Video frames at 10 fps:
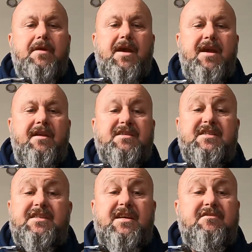And as I
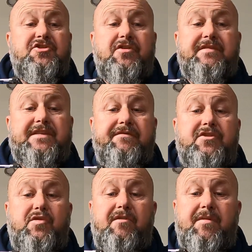said, service every
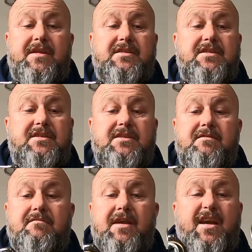12 months,
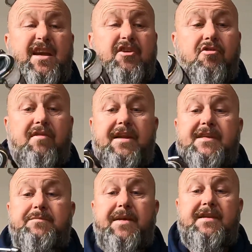and not really
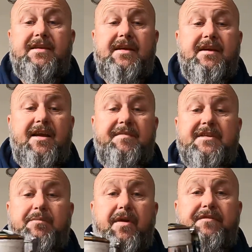expecting,
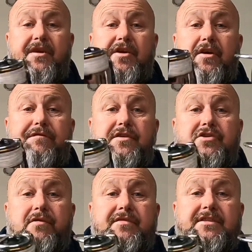these are both going to go for a
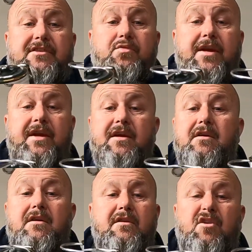service this week,
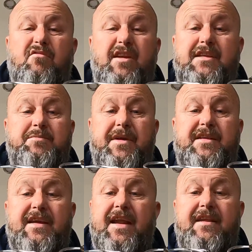not really
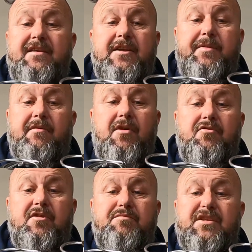expecting anything to be wrong
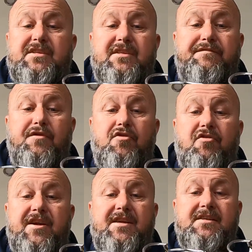with them, just a full
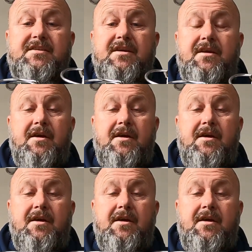grease